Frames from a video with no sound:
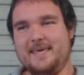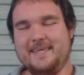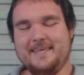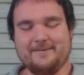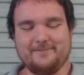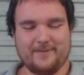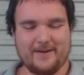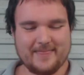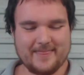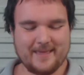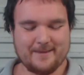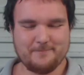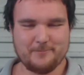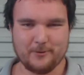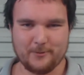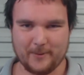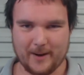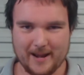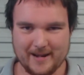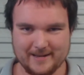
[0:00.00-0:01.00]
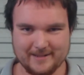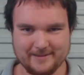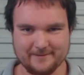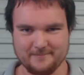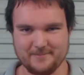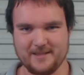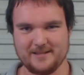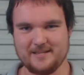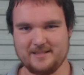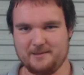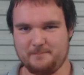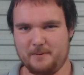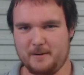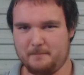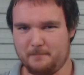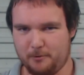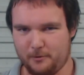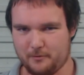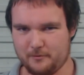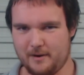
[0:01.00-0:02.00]
When they paraded them, they did a
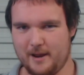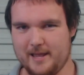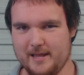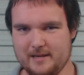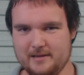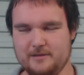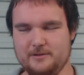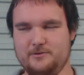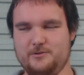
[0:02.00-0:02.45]
big parade